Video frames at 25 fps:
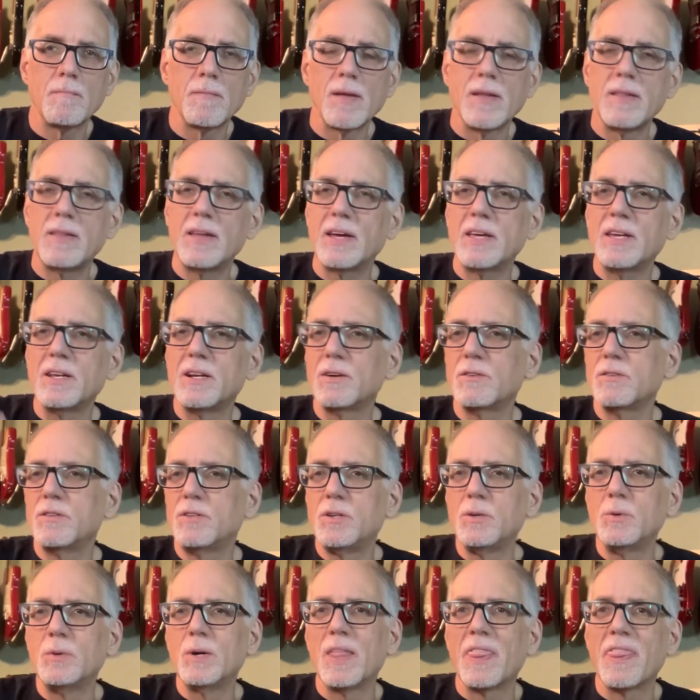Now you don't
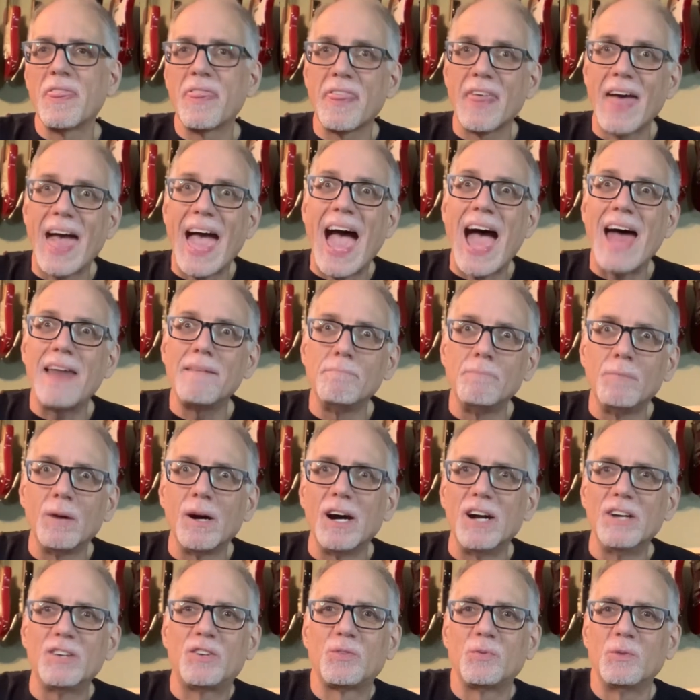do it that
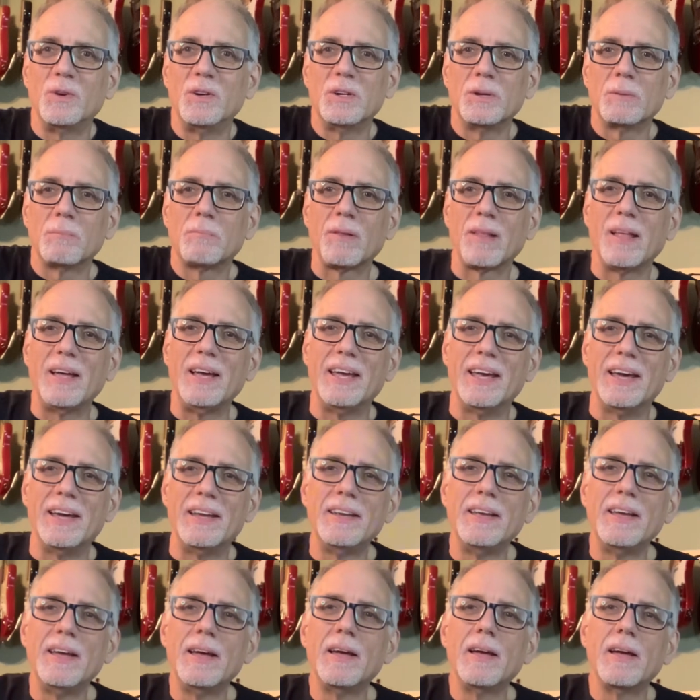much when you're playing,
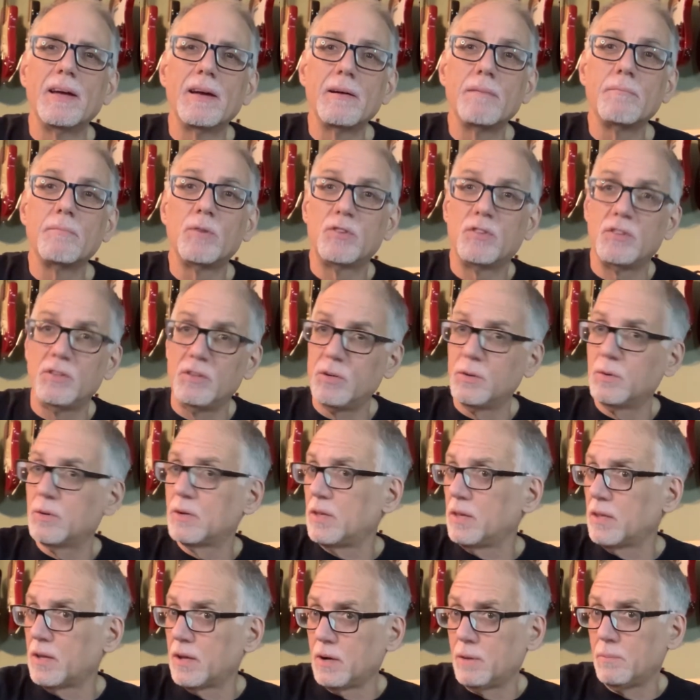but you do it a
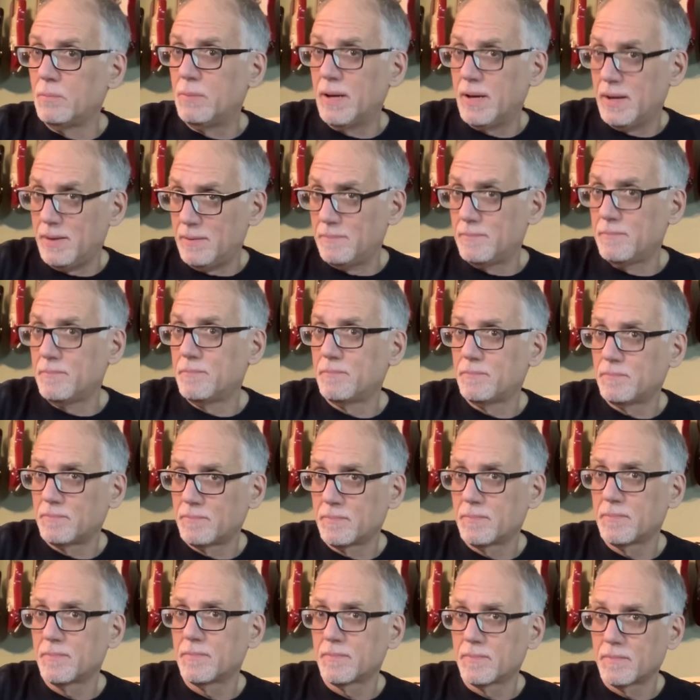little bit.
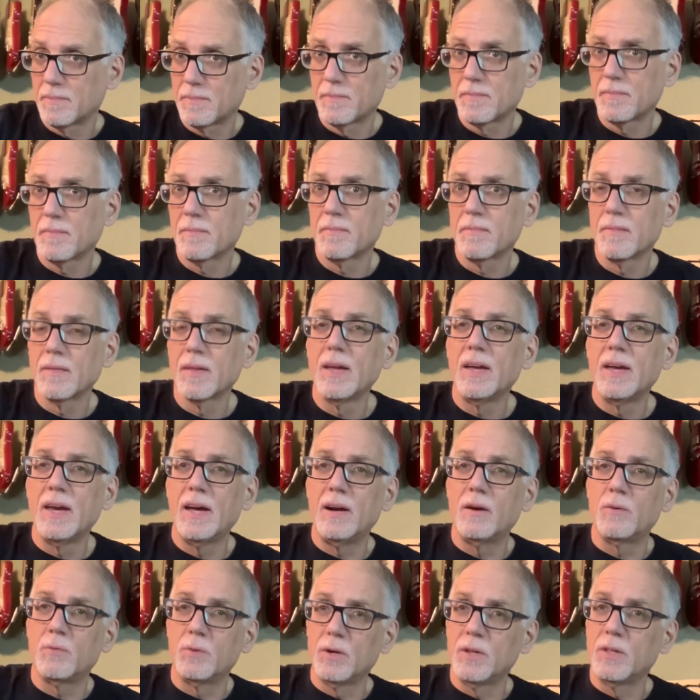And
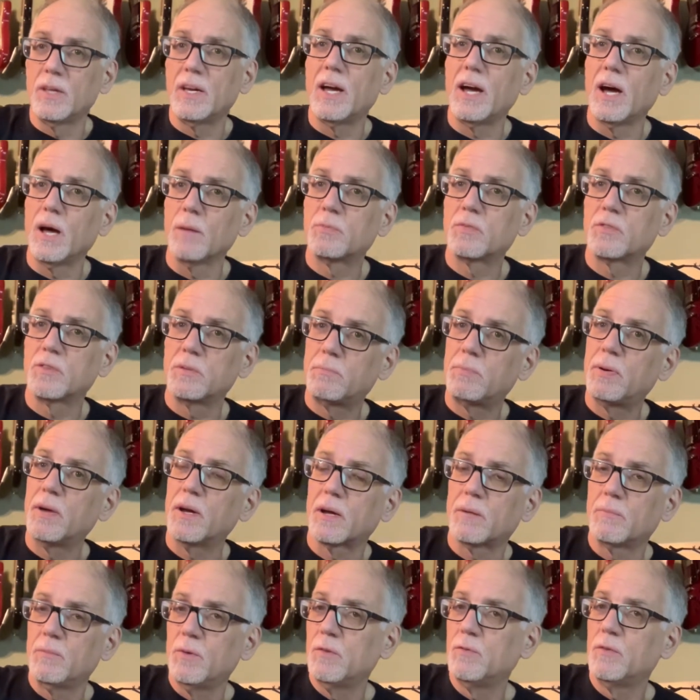it really helps the
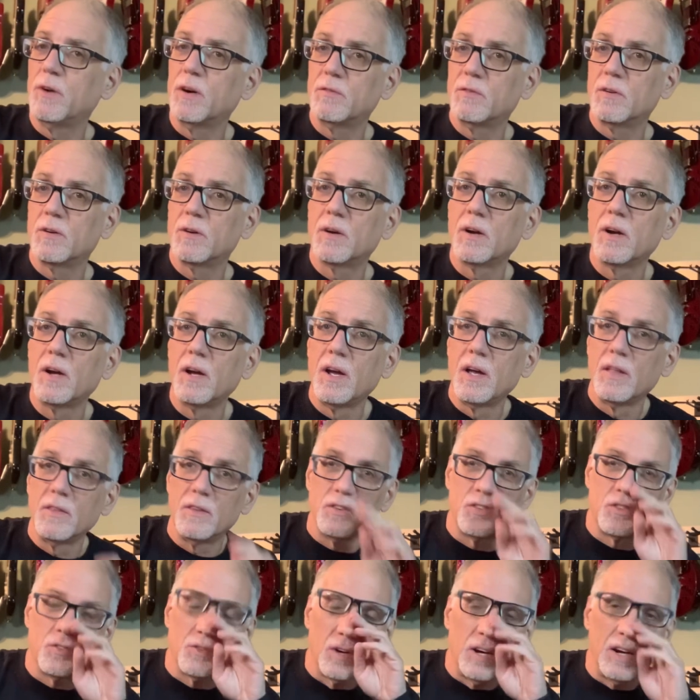pick move over the
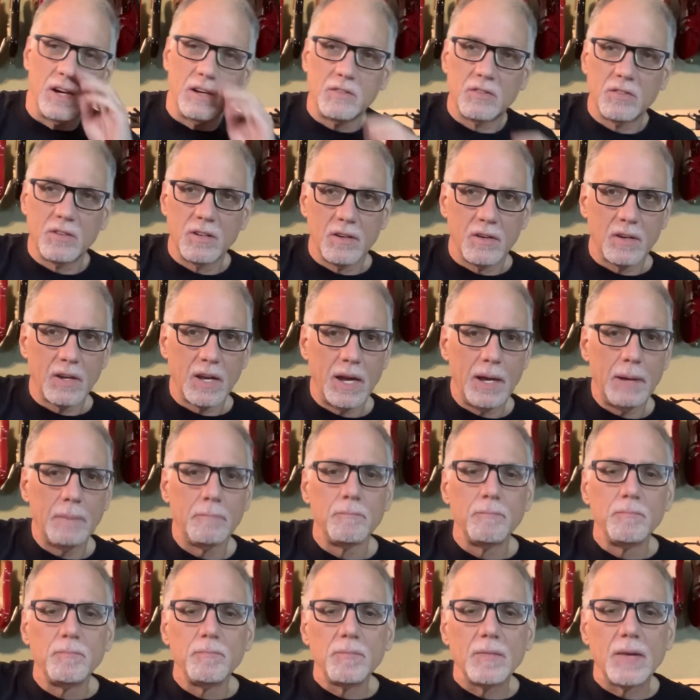strings, okay?
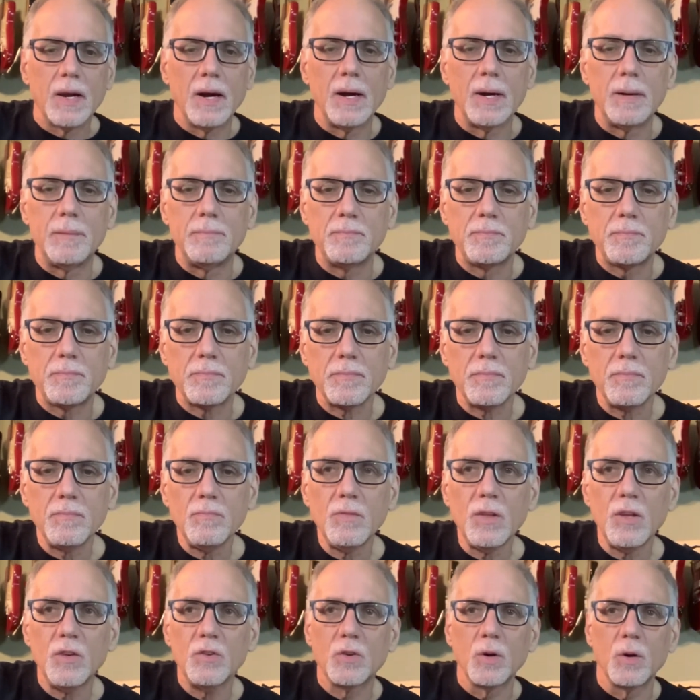
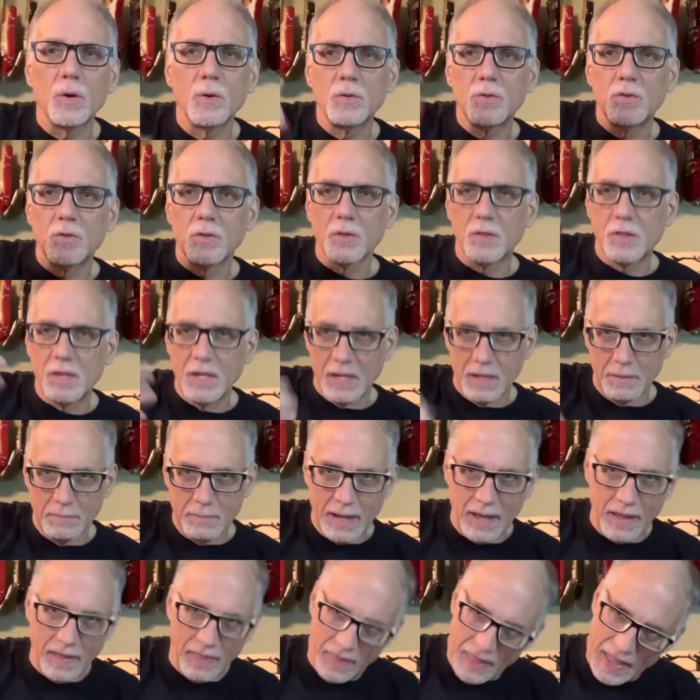So think
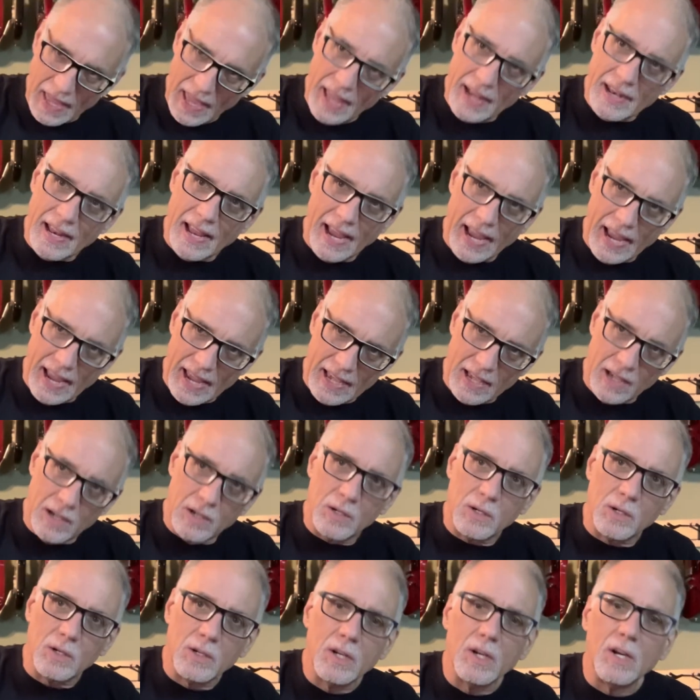about that
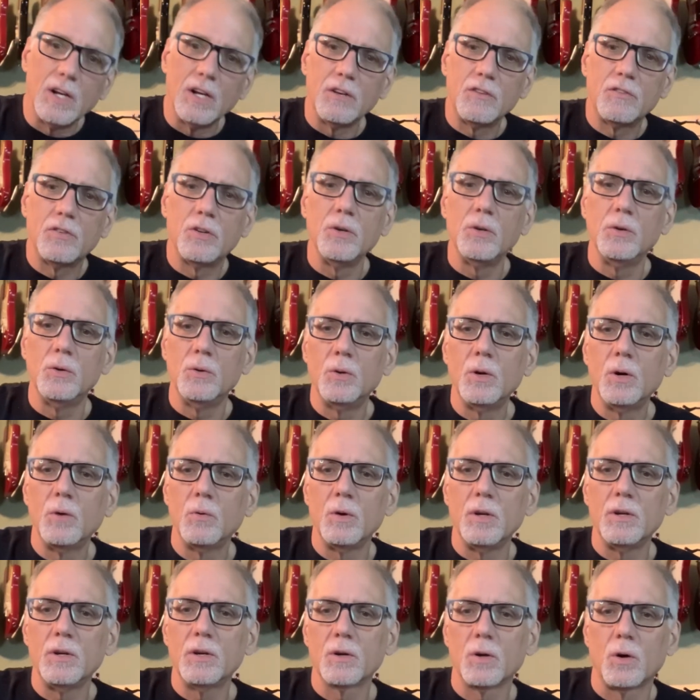angle too
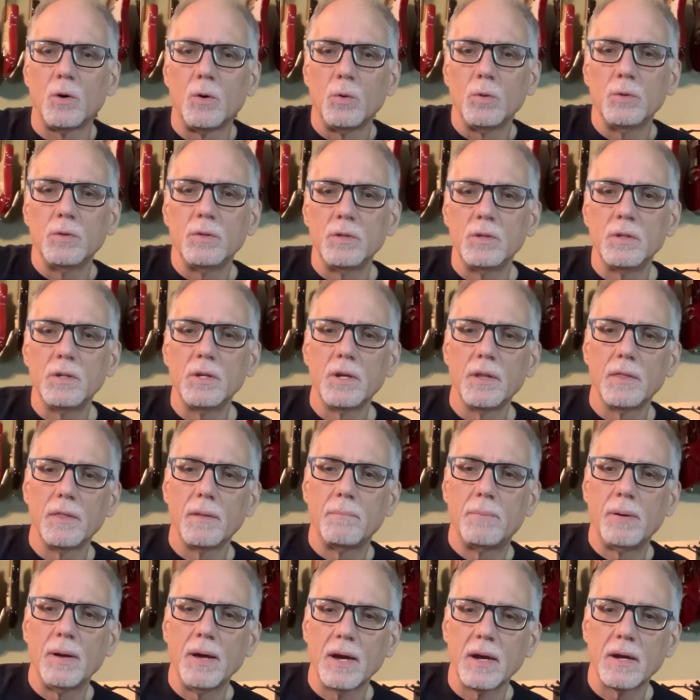when you're holding the
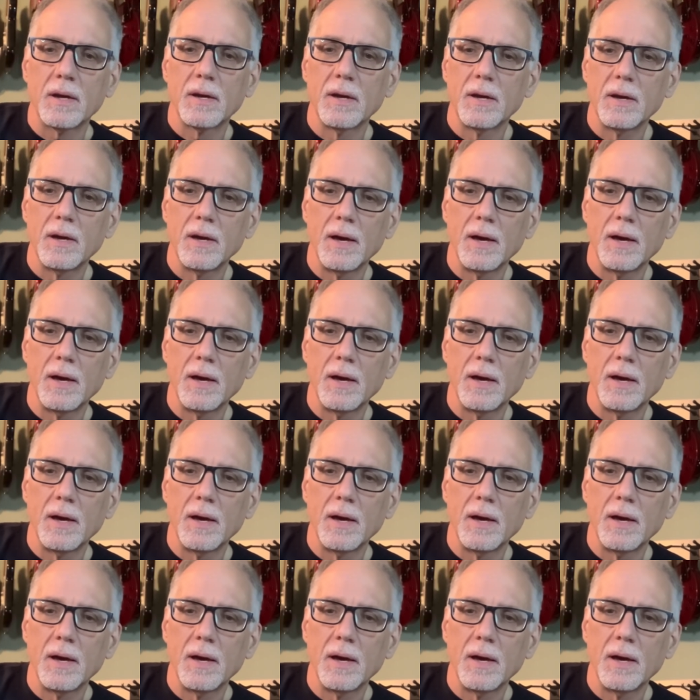pick.